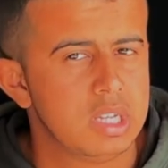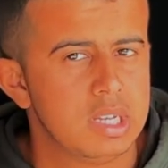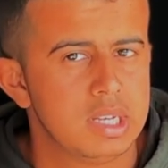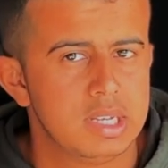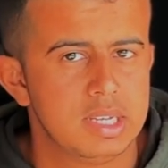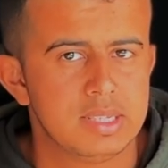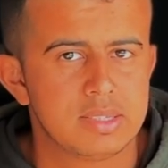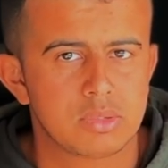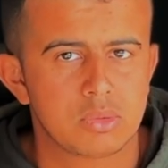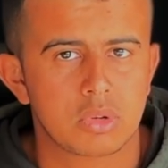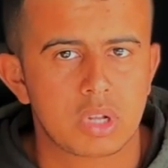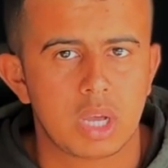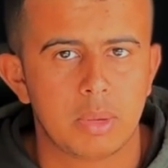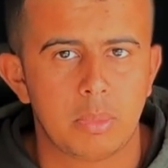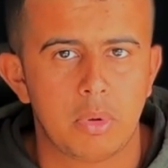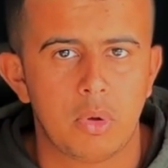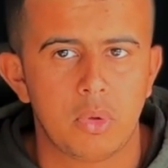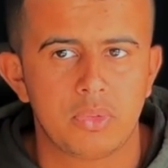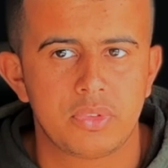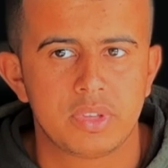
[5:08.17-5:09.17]
Let's talk
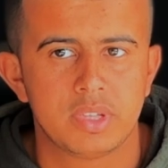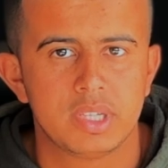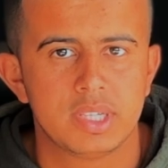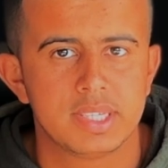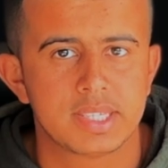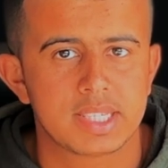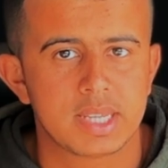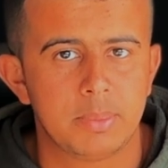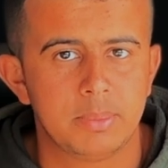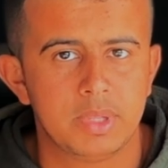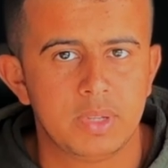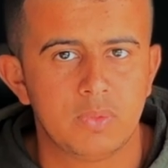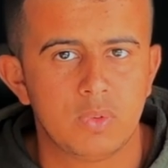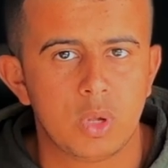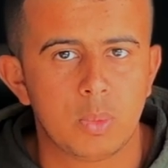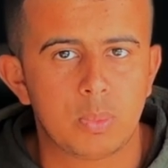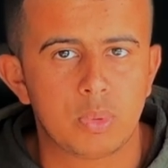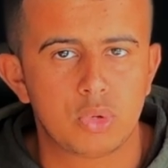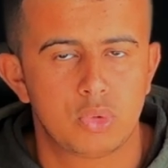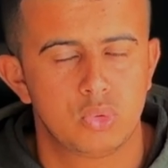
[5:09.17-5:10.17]
about some
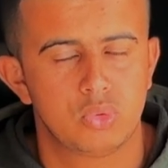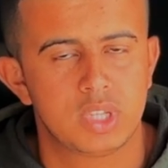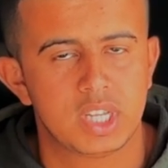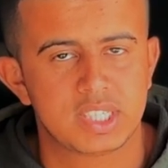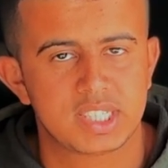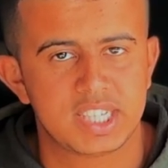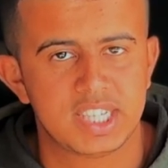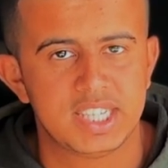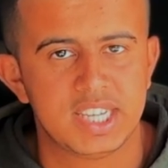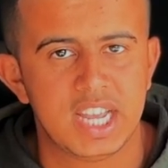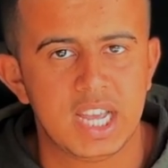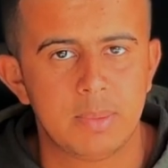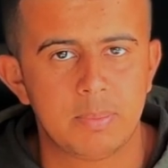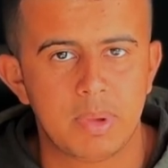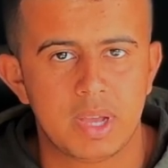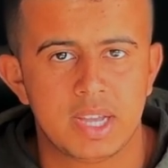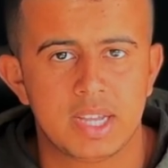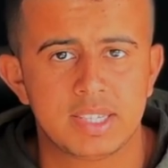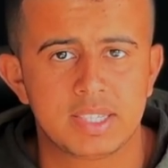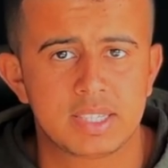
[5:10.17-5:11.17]
developer tools that can help
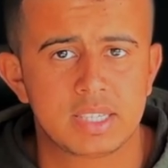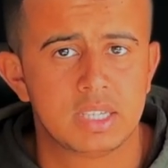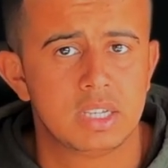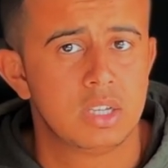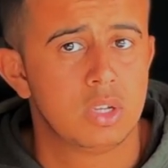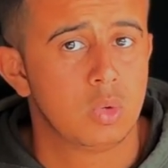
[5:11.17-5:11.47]
us